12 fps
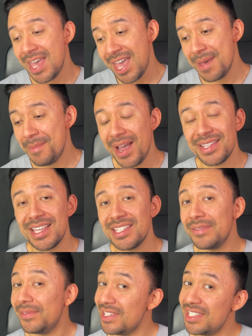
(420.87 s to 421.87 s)
In my test
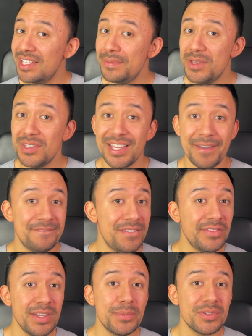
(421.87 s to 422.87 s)
of listening to music at
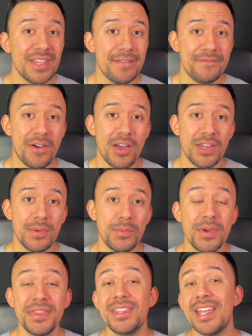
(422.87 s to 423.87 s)
50% volume
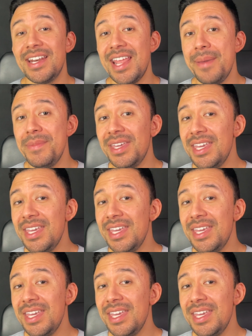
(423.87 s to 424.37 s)
with dynamic